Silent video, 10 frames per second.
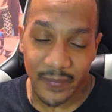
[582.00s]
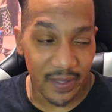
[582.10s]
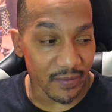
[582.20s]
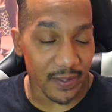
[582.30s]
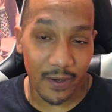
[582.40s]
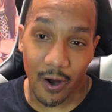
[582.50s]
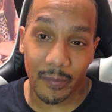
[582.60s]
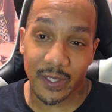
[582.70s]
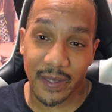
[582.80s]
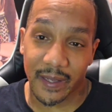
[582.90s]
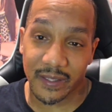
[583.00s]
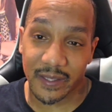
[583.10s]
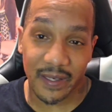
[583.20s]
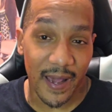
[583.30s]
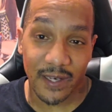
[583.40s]
Even the garbage can
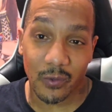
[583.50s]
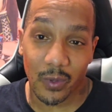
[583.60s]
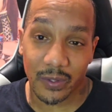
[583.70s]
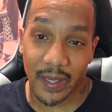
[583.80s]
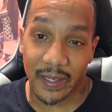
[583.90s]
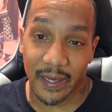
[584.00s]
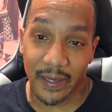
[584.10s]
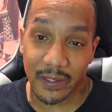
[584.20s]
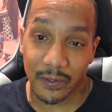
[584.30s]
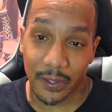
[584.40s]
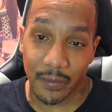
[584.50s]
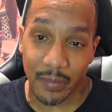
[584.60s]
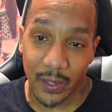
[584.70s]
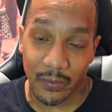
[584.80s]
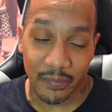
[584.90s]
said, I don't want that hideous looking
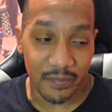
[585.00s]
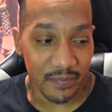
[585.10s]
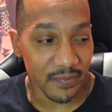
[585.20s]
belt.